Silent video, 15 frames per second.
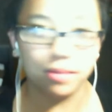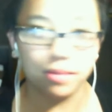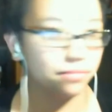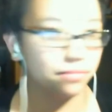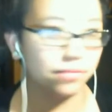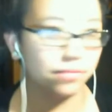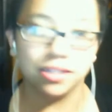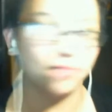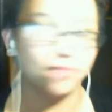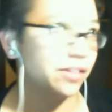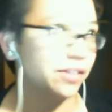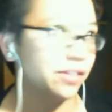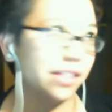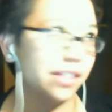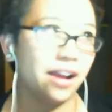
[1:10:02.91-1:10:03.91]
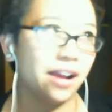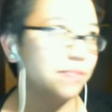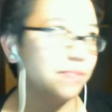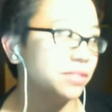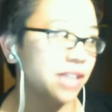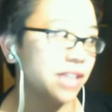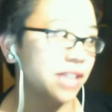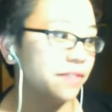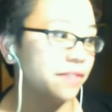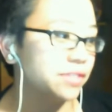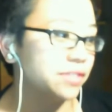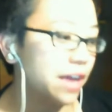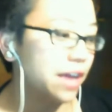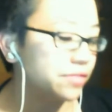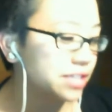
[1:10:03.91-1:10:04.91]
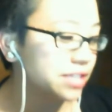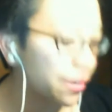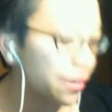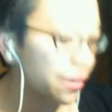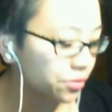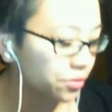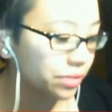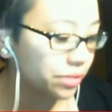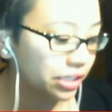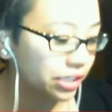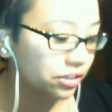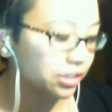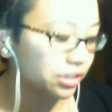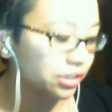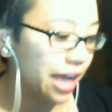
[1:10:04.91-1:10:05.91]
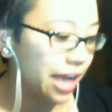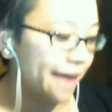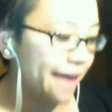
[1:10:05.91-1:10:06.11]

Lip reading: with stuff like that. I was never really good at.